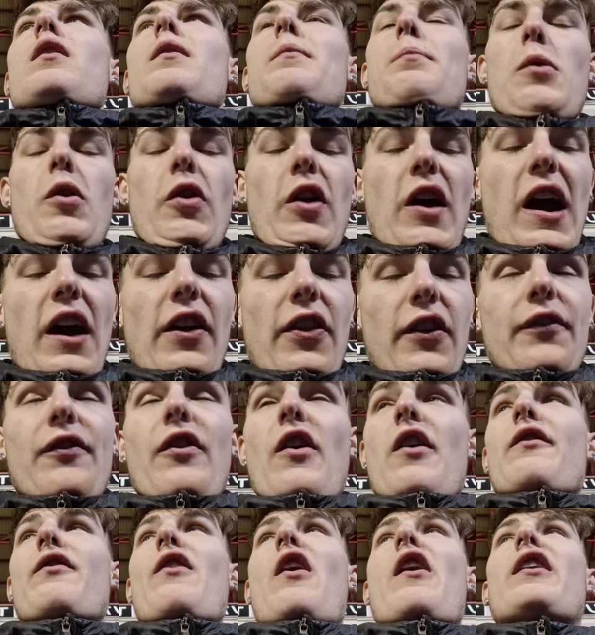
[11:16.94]
But they're
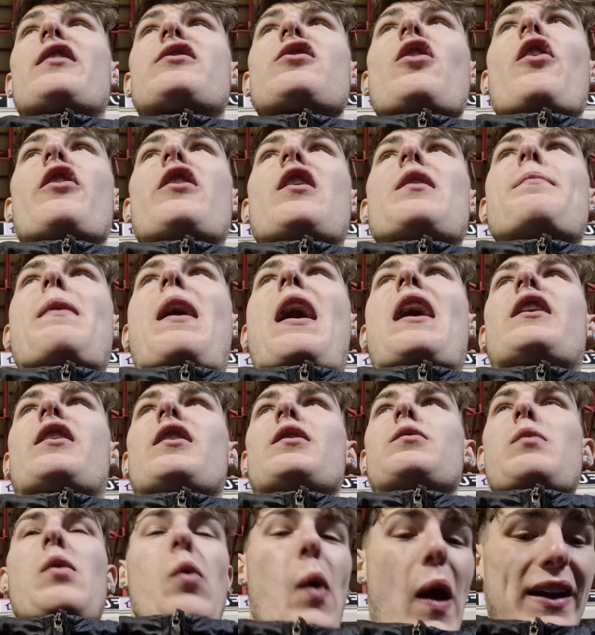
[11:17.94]
very solid at back
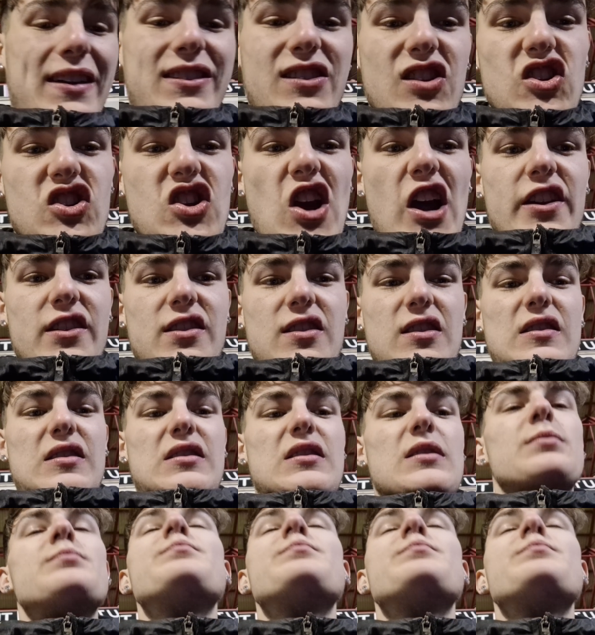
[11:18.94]
and wasting chances.